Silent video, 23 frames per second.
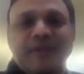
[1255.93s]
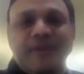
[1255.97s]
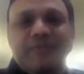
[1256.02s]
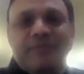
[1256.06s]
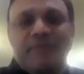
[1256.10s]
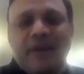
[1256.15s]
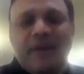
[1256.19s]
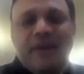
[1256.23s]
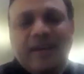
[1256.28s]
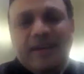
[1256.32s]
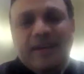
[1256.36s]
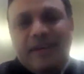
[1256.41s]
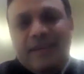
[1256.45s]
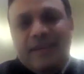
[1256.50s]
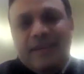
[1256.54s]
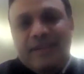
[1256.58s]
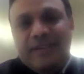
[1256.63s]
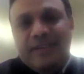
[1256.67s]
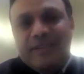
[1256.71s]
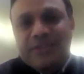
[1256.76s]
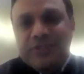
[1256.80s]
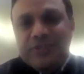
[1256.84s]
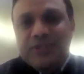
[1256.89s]

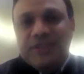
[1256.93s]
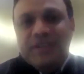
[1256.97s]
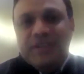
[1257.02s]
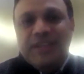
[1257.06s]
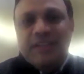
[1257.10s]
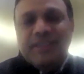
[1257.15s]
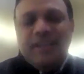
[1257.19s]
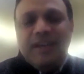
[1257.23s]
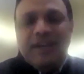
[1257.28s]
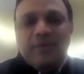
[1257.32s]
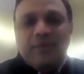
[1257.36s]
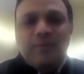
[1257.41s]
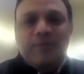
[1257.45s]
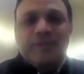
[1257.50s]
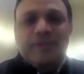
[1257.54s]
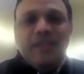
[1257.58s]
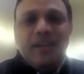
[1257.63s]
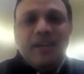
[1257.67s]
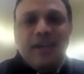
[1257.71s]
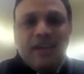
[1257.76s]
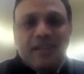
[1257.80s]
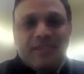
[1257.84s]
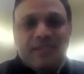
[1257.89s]
my journey that over
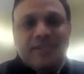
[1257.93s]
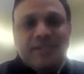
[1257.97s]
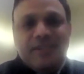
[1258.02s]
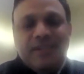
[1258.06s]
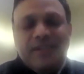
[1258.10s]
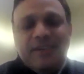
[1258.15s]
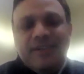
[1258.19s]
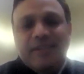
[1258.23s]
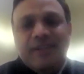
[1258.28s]
the last